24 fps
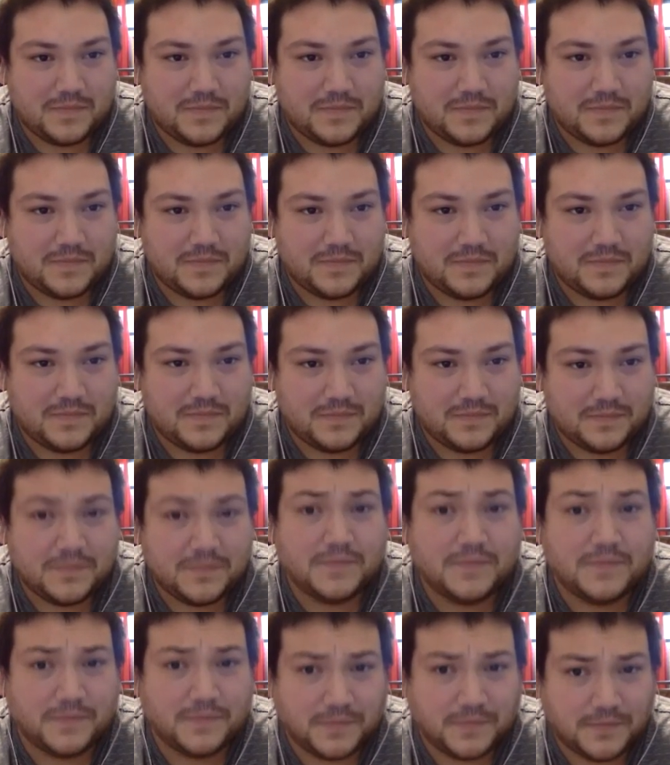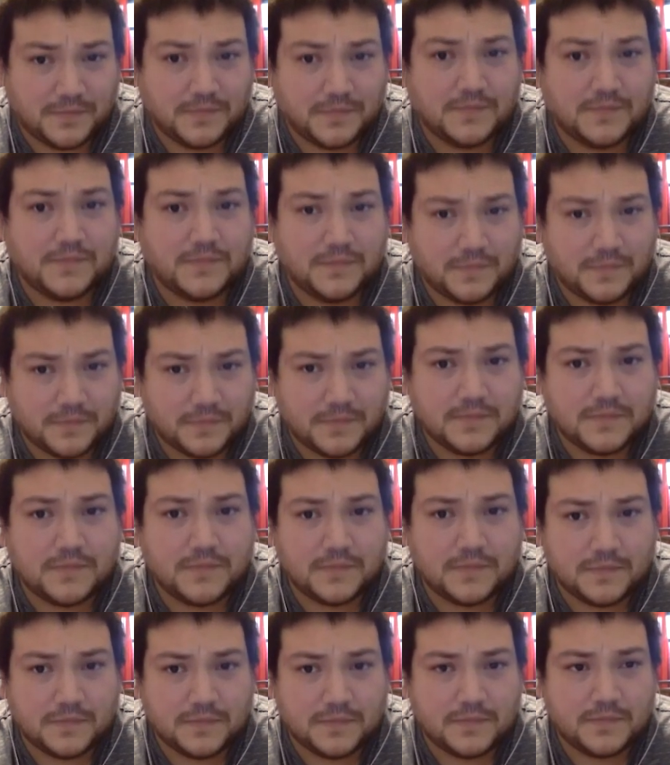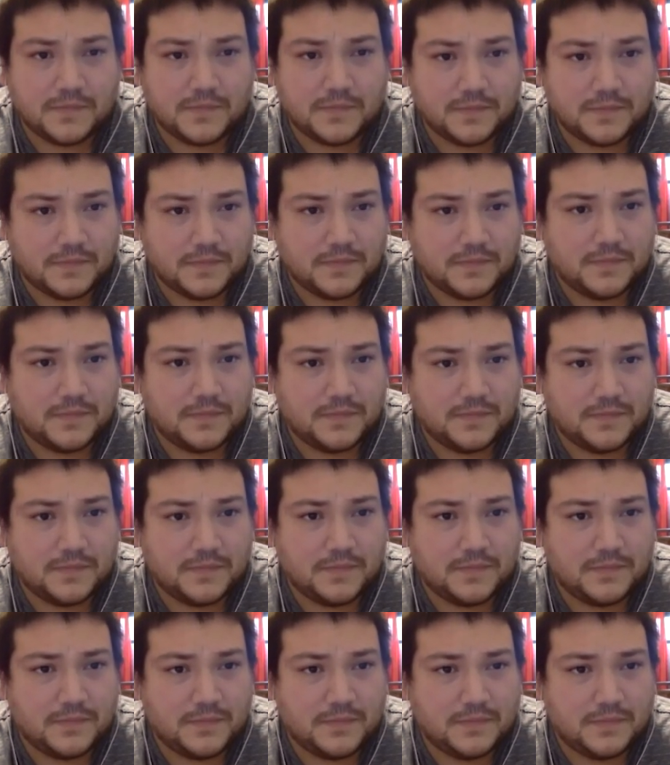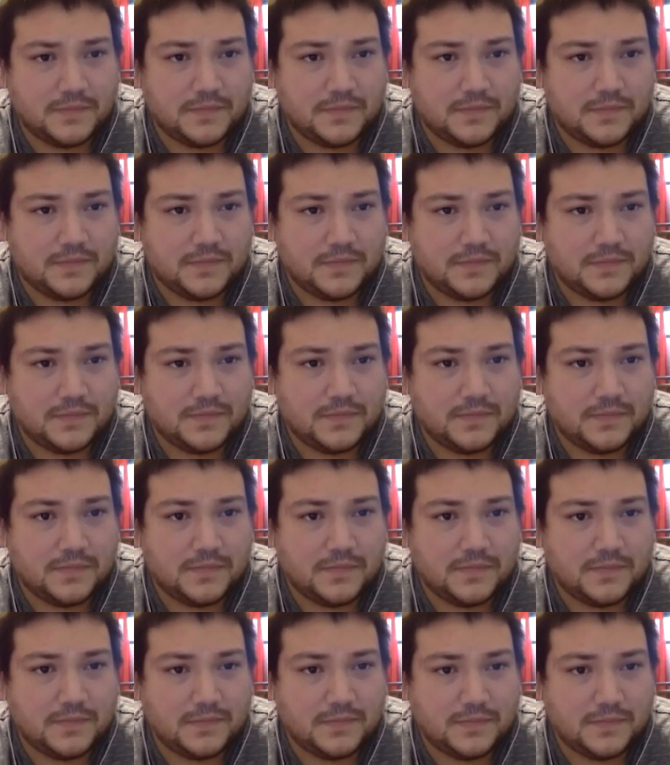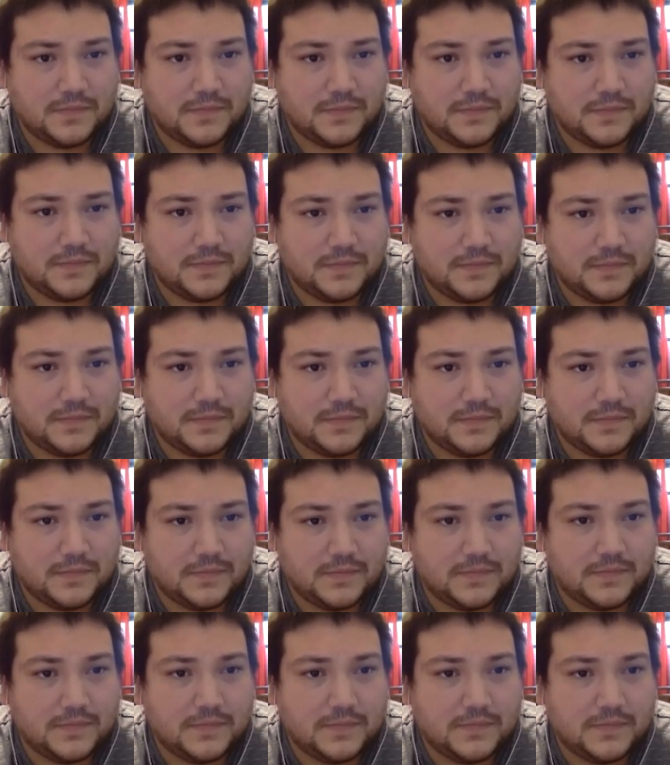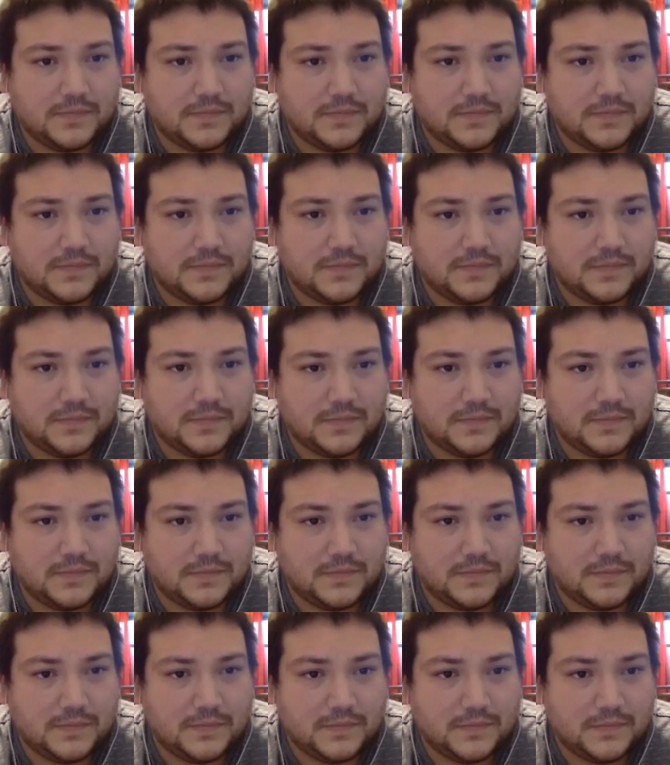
[no speech]